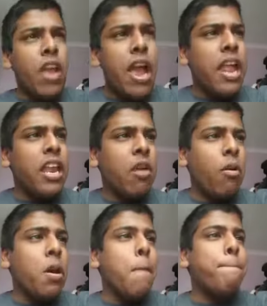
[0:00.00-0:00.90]

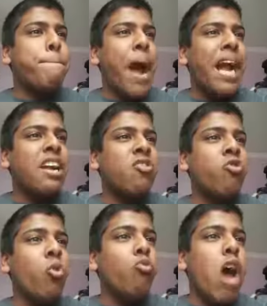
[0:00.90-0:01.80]
Anyway, back
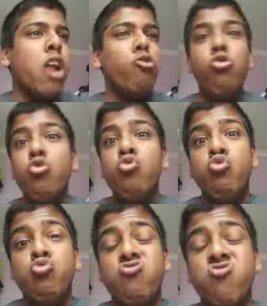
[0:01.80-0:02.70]
to the news